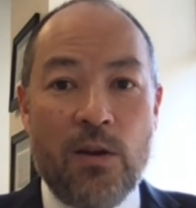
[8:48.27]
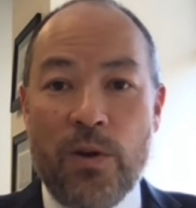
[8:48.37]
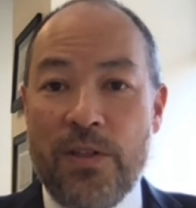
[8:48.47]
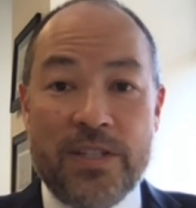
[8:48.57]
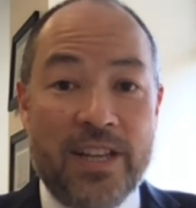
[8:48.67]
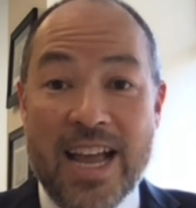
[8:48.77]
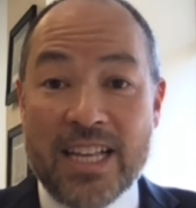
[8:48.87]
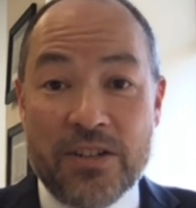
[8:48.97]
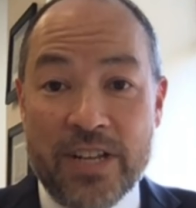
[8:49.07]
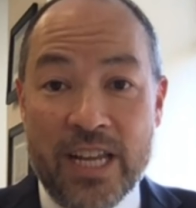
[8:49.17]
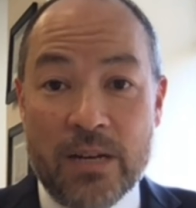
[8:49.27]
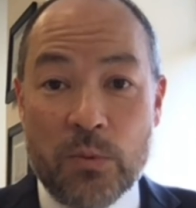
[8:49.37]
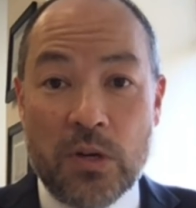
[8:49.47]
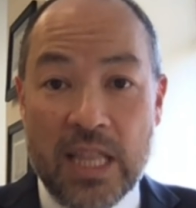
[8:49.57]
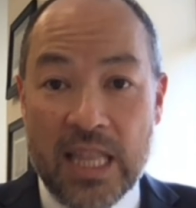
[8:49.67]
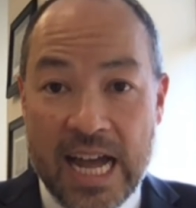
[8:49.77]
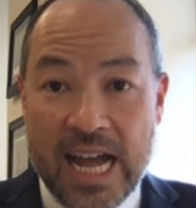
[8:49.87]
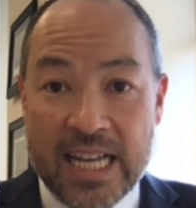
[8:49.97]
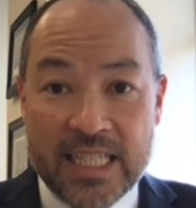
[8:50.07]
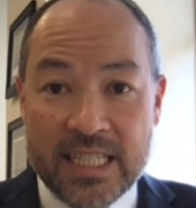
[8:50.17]
When there's an ascertainable
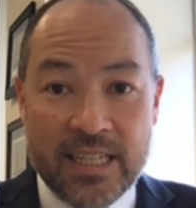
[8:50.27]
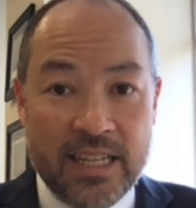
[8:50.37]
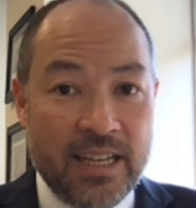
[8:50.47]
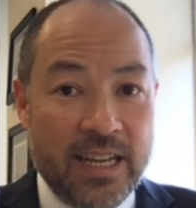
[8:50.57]
class,